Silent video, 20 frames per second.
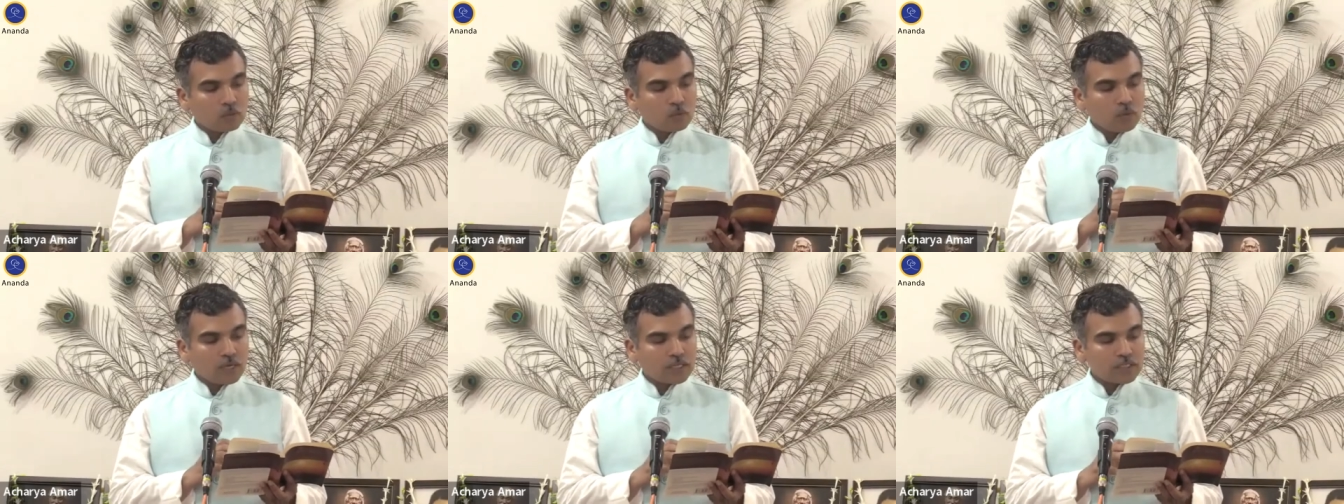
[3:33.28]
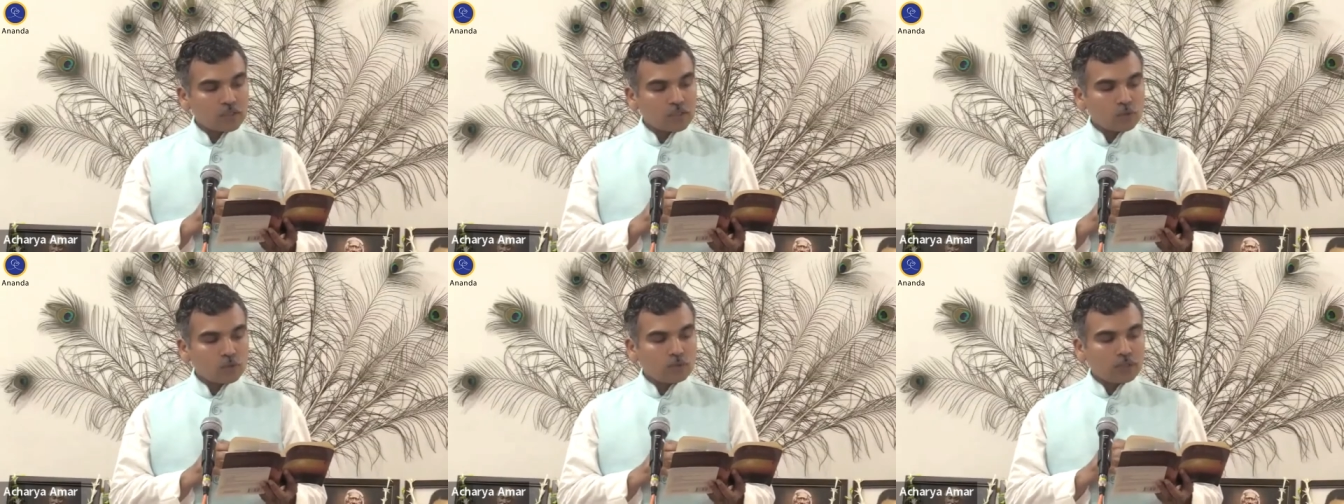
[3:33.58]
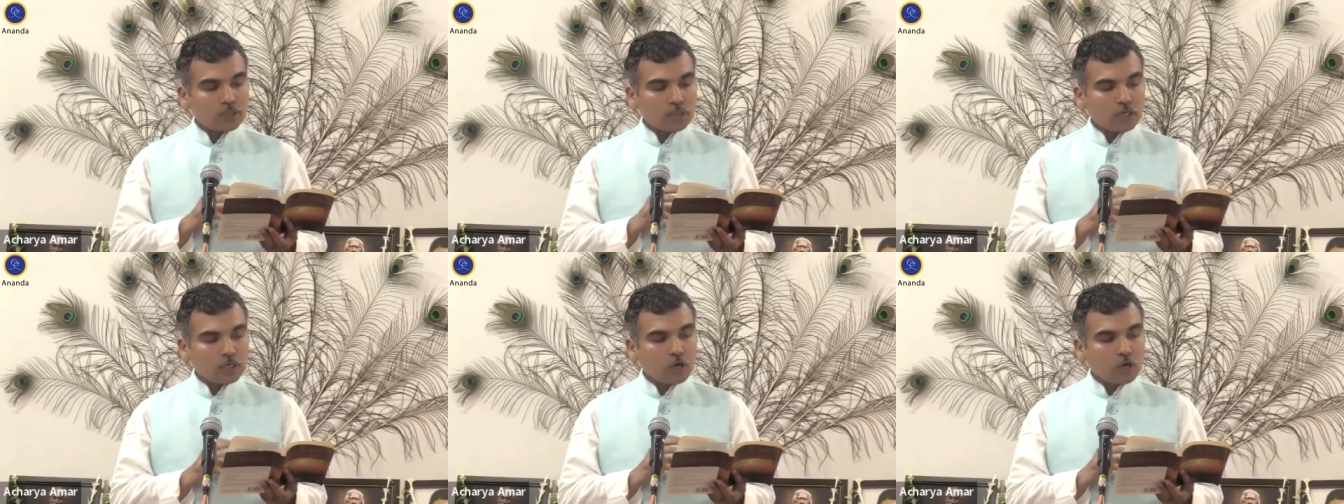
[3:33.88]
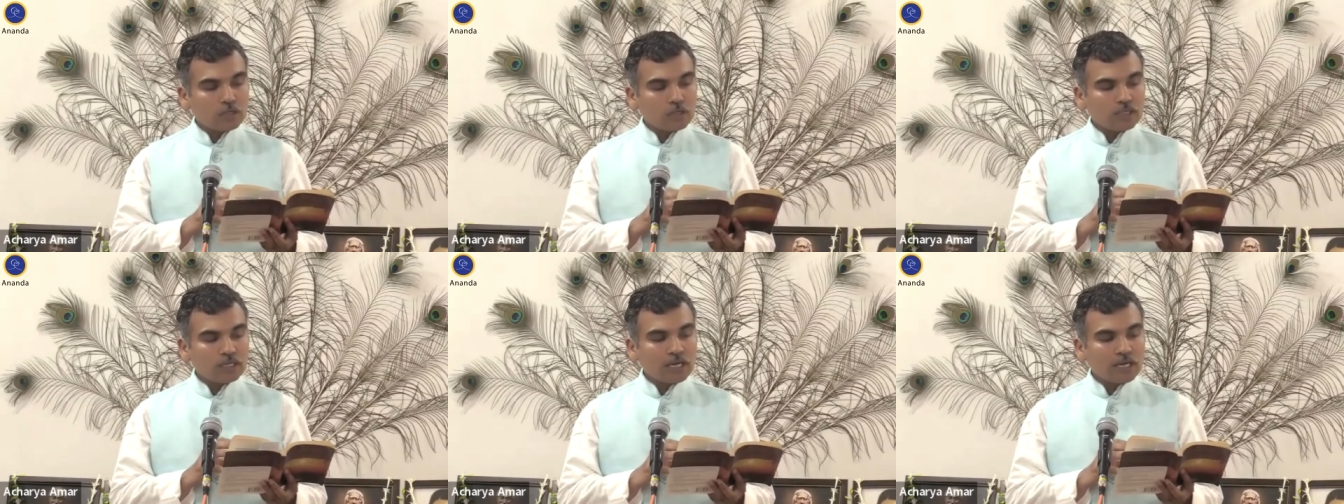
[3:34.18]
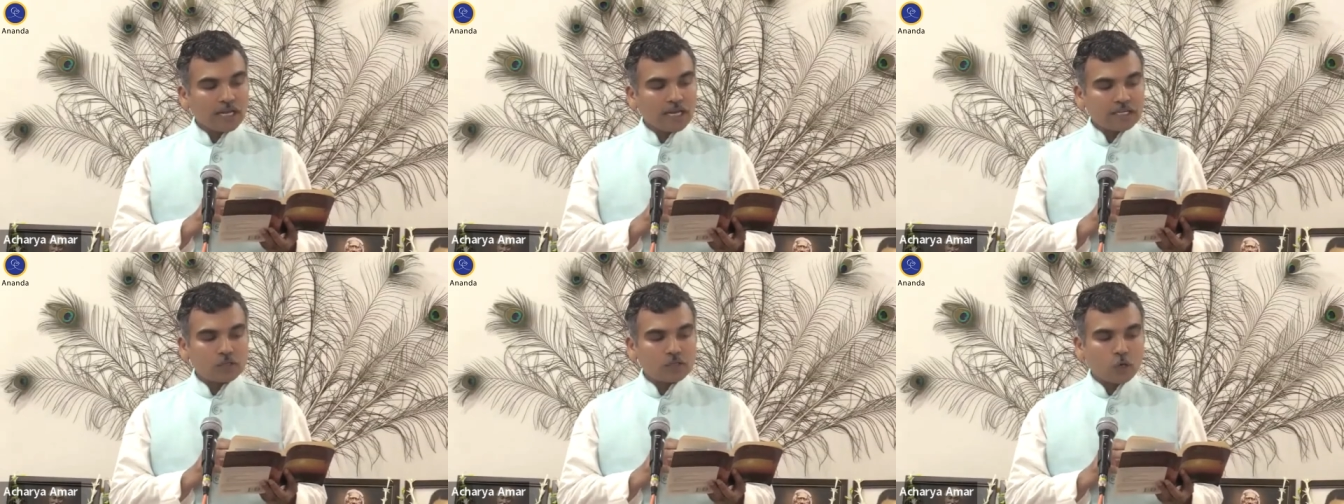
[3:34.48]
Once you turn on the
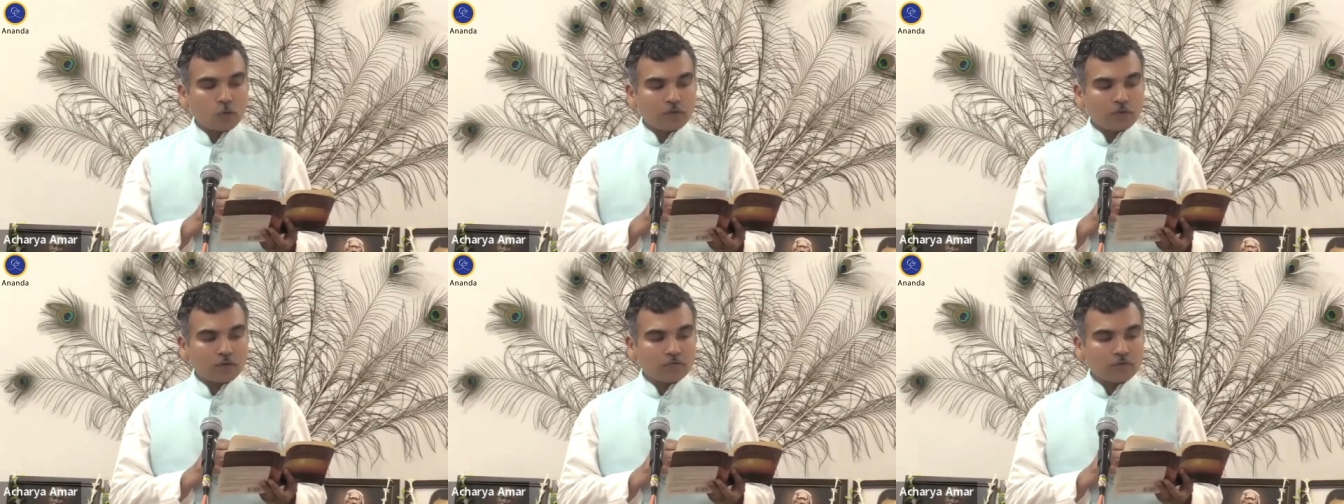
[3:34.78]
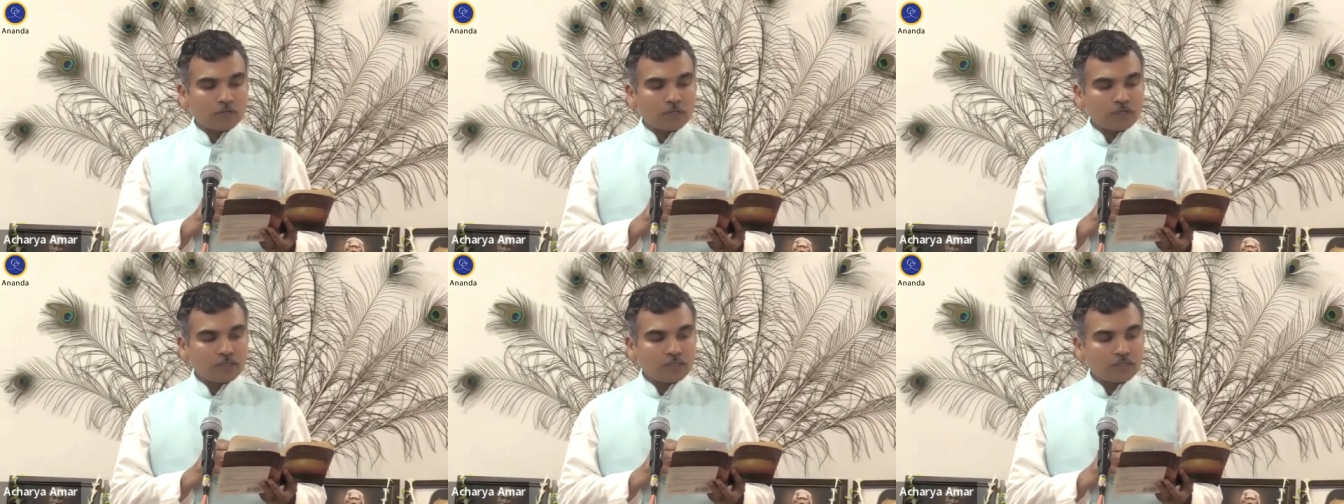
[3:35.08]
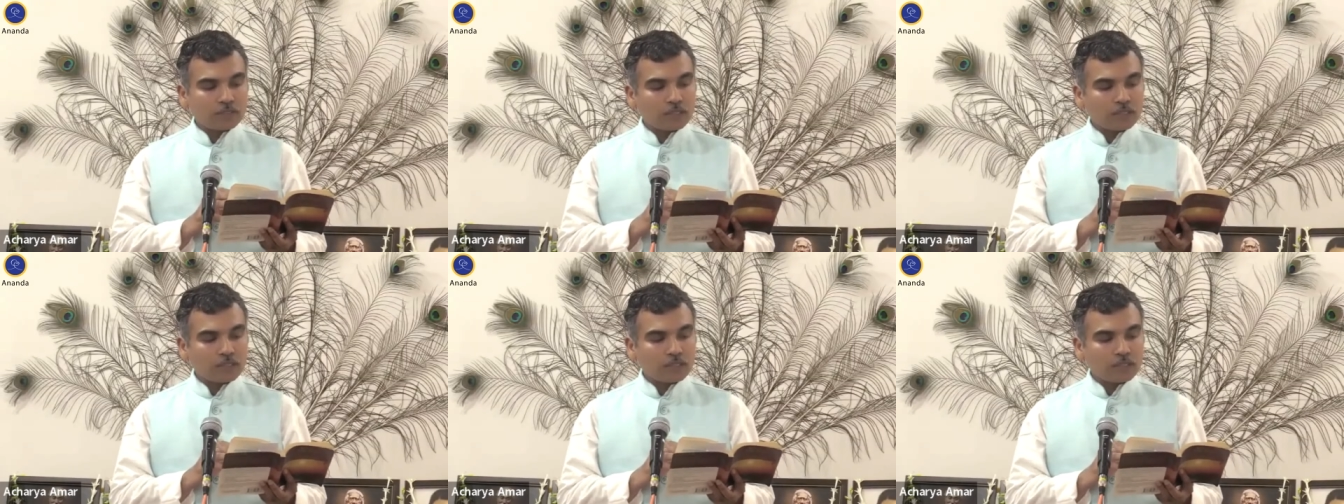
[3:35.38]
light, however,